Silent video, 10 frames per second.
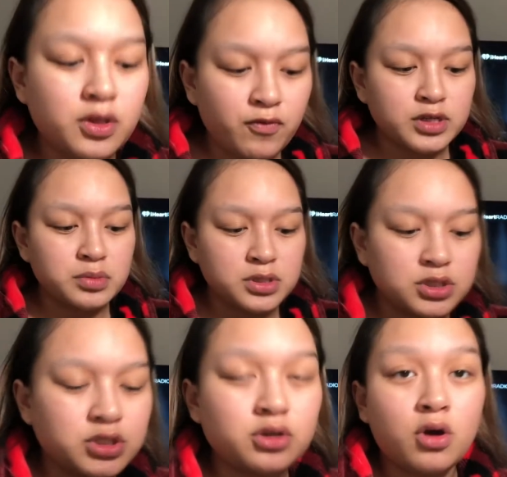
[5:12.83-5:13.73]
The first person you
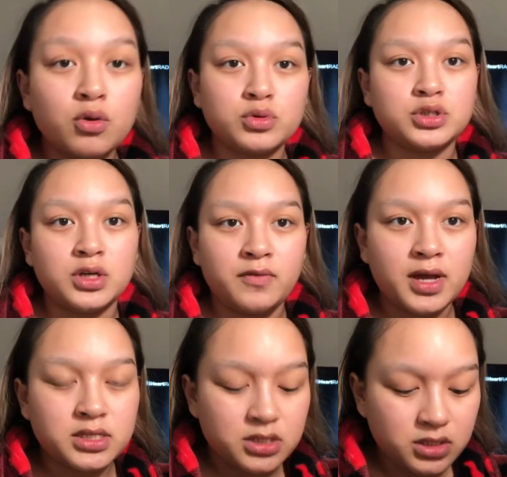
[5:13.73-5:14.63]
should have called was your
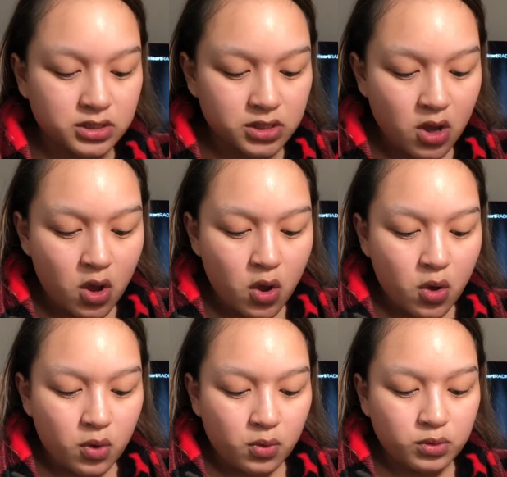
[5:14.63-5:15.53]
advice nurse,
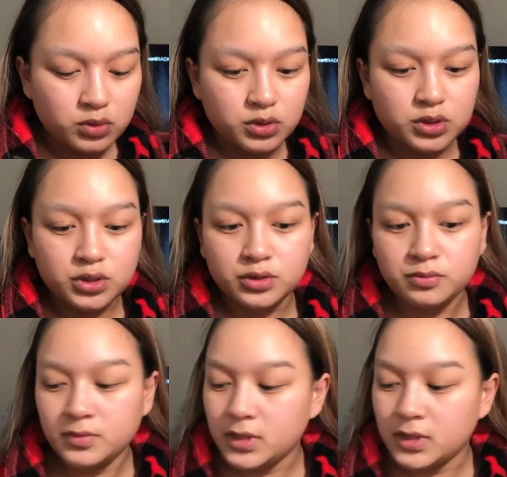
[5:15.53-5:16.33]
which was true.